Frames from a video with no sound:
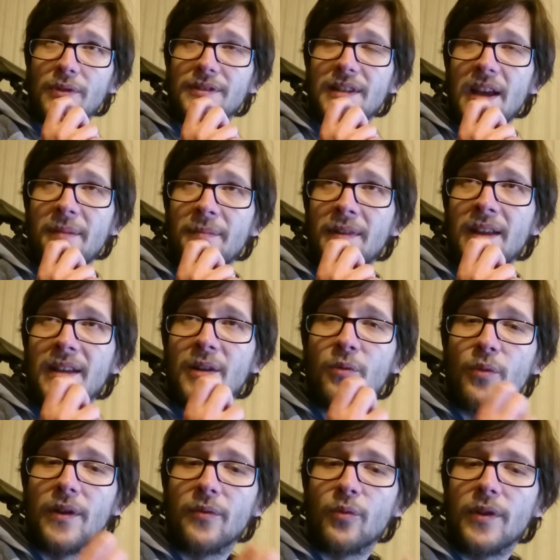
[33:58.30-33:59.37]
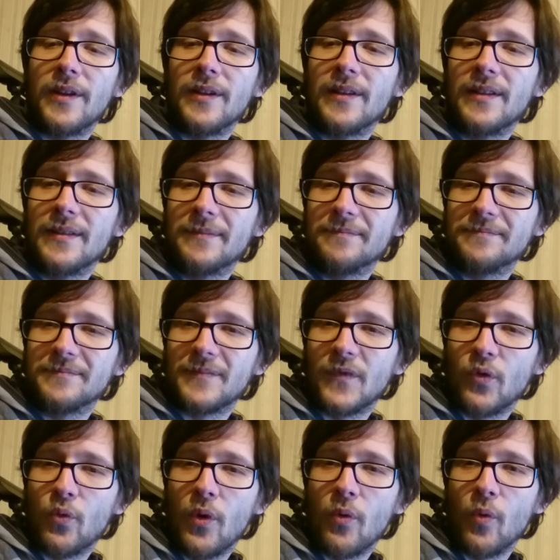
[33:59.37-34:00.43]
at one time when we
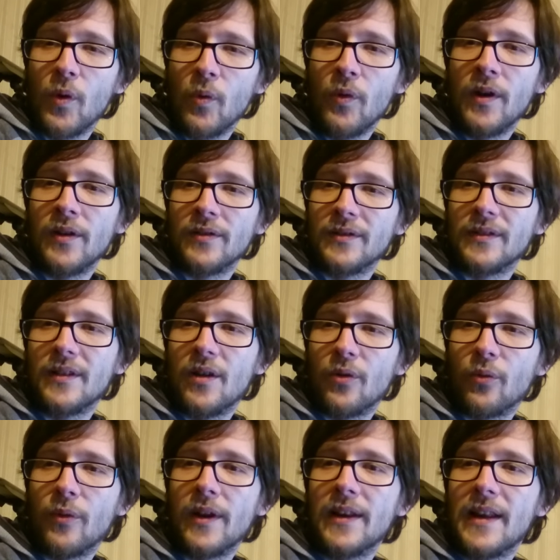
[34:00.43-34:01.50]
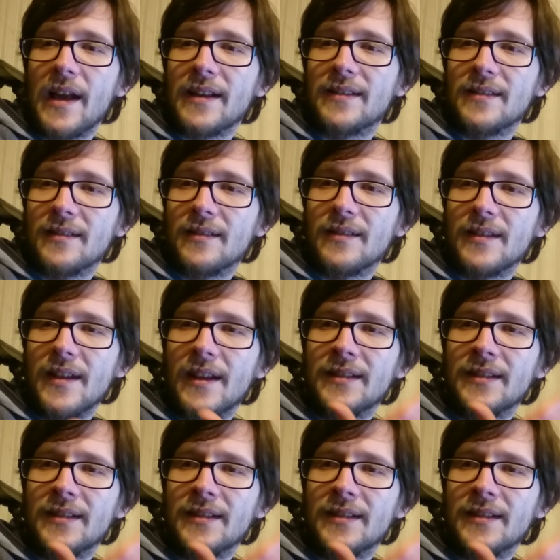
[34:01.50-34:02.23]
when we weren't on green light